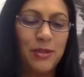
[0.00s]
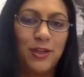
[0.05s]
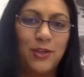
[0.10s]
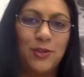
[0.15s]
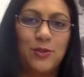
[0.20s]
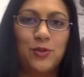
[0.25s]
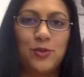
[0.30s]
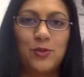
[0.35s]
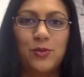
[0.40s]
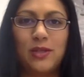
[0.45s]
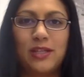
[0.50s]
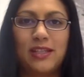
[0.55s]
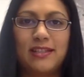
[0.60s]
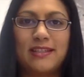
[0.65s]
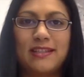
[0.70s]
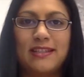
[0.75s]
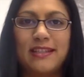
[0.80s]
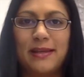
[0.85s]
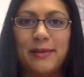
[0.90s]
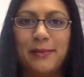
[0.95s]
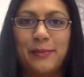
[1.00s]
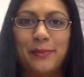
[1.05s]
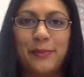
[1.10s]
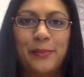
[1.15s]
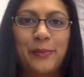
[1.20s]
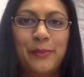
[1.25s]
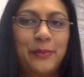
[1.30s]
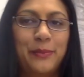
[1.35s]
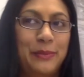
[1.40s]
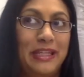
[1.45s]
here to read
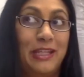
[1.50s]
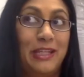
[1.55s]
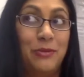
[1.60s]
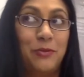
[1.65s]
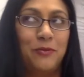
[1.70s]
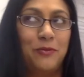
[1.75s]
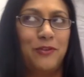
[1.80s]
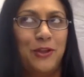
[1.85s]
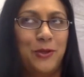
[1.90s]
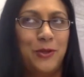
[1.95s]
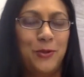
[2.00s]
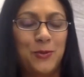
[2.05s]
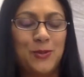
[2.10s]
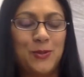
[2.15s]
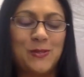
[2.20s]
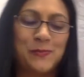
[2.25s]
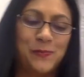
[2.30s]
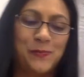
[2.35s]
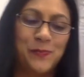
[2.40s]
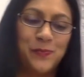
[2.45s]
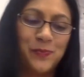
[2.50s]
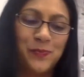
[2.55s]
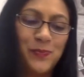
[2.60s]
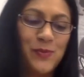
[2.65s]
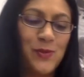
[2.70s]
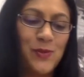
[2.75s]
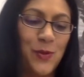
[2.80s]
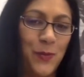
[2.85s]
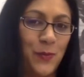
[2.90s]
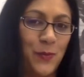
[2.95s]
some mean reviews.
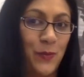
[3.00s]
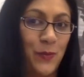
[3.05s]
So,